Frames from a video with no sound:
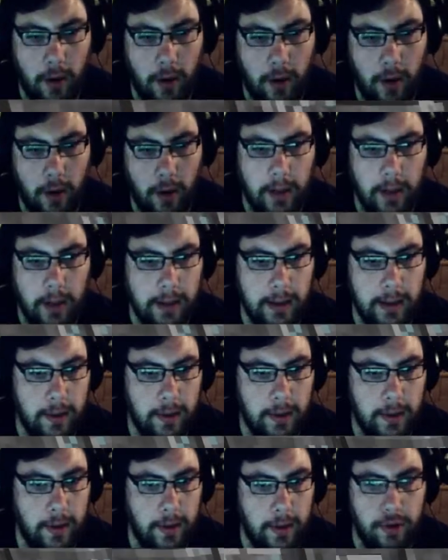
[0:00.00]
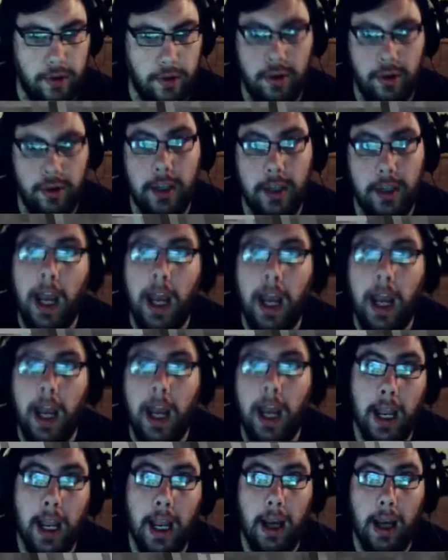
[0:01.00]
a bit of Tinker's Construct,
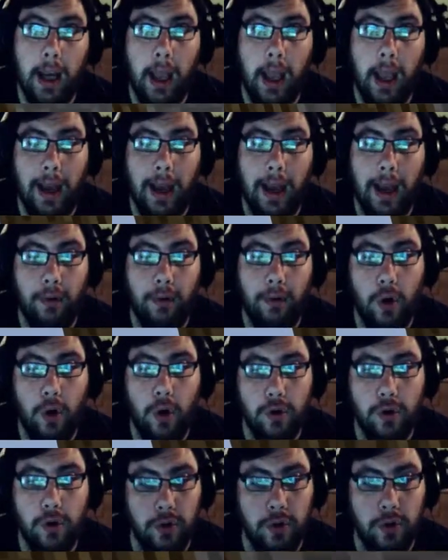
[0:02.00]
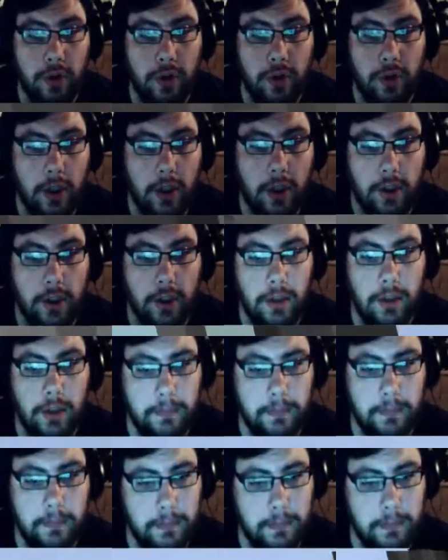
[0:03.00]
and I have also started
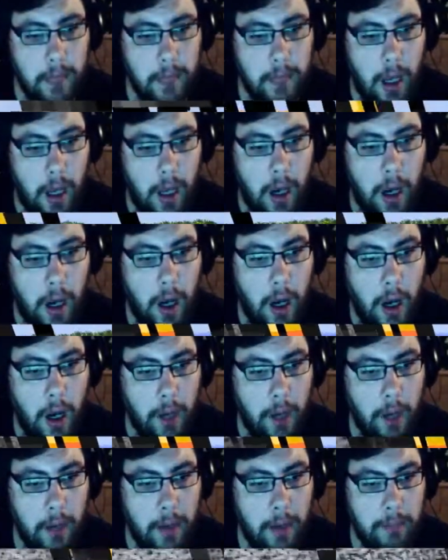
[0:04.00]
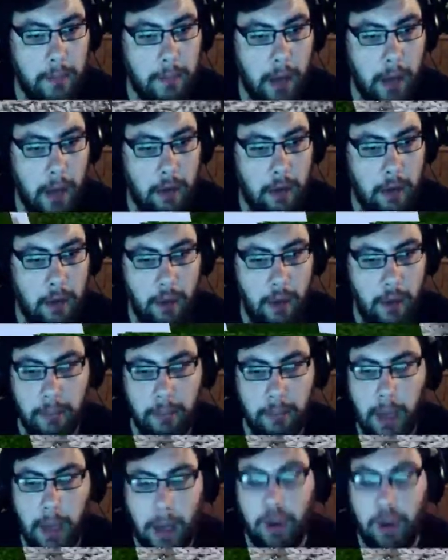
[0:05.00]
on a bit of
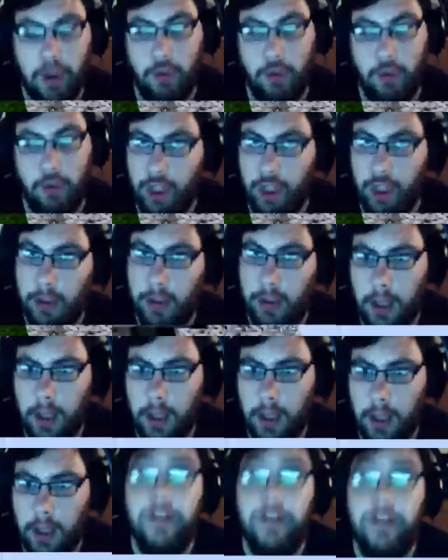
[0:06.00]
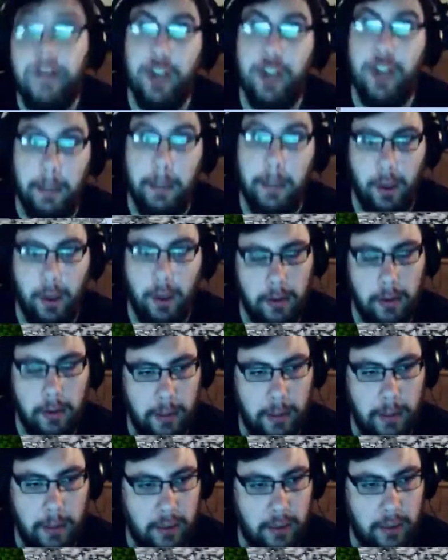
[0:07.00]
Malculture, fishing mod,
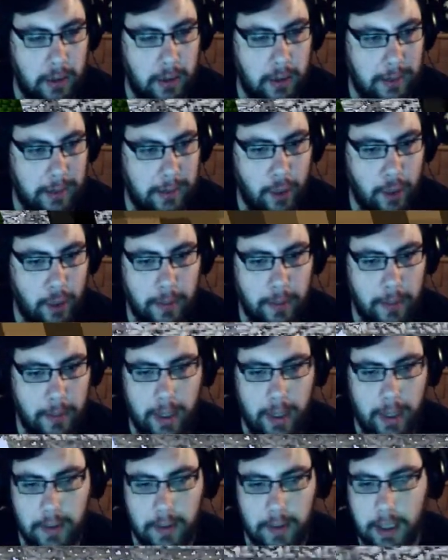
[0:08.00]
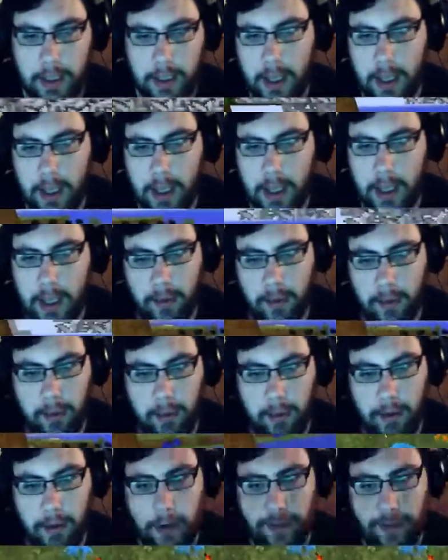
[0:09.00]
as I'm going to pronounce it. So I've
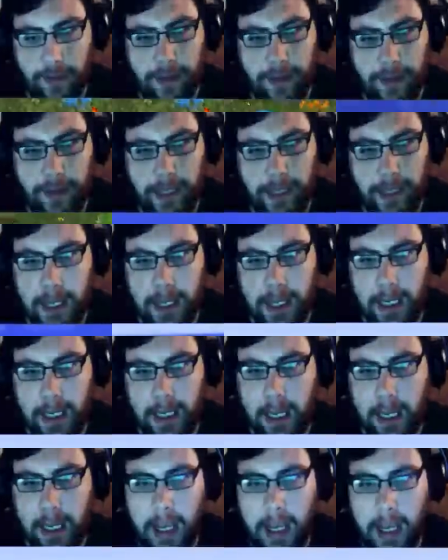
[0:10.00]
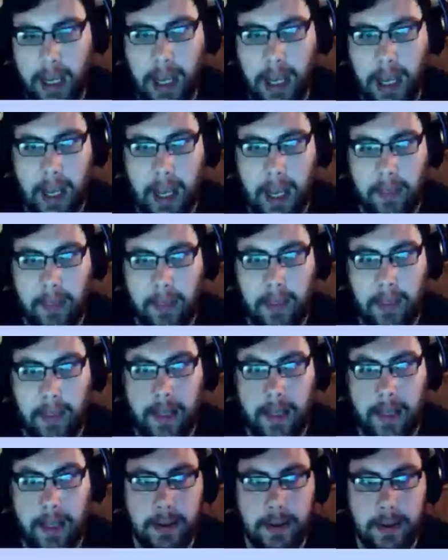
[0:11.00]
got a vat down here and
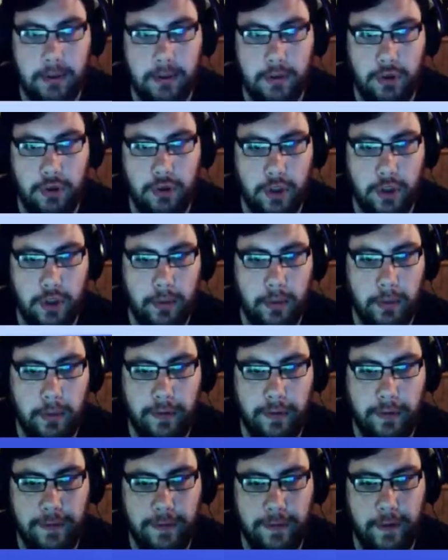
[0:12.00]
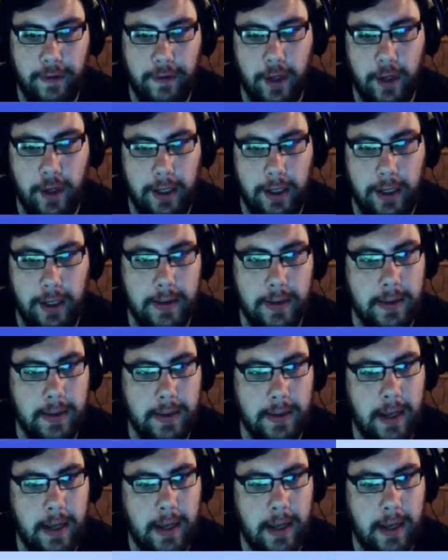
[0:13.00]
this crucible furnace